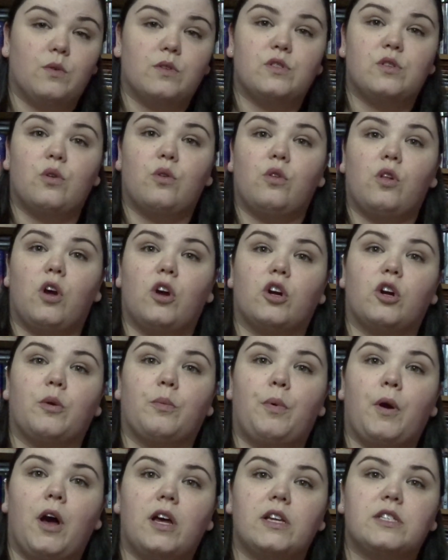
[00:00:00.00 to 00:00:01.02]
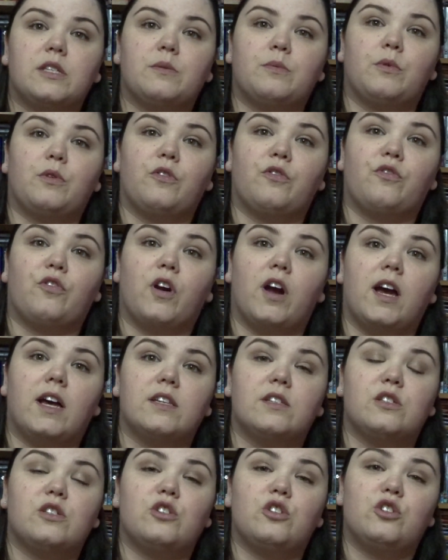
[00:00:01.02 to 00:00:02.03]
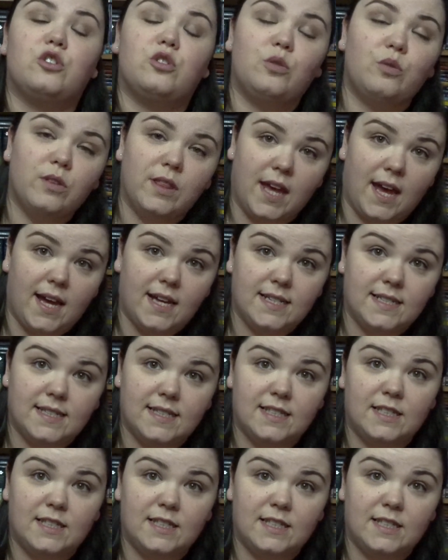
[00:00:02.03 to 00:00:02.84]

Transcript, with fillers: was no longer possible for us to do that.